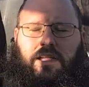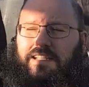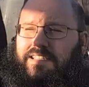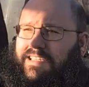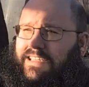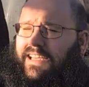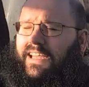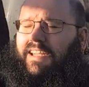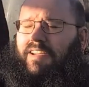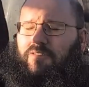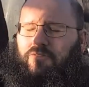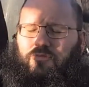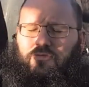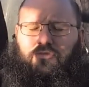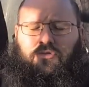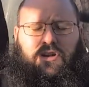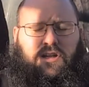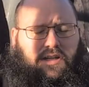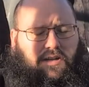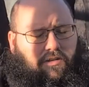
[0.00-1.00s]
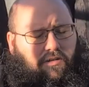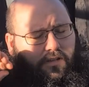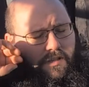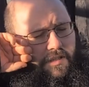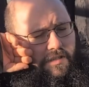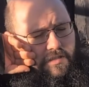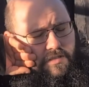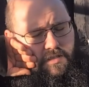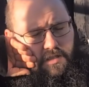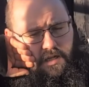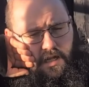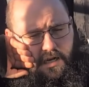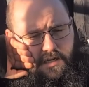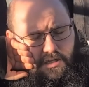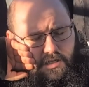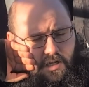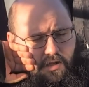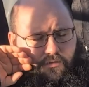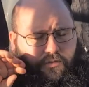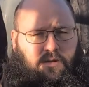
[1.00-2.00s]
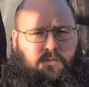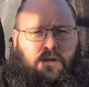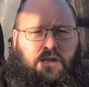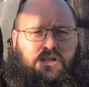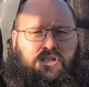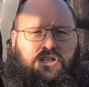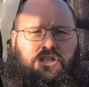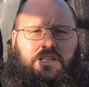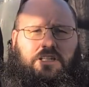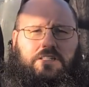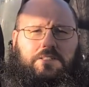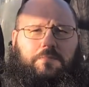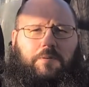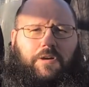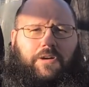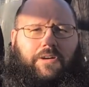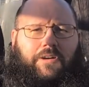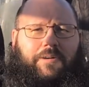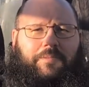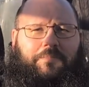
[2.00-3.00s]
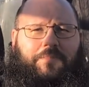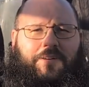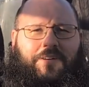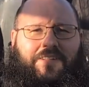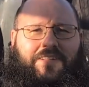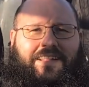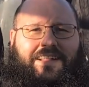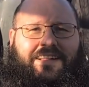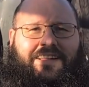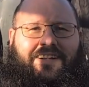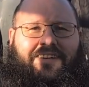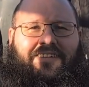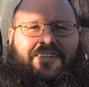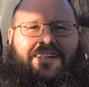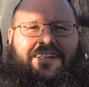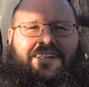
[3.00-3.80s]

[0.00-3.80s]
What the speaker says: It's getting really hot in the sun. Actually, I feel my cheeks burning now.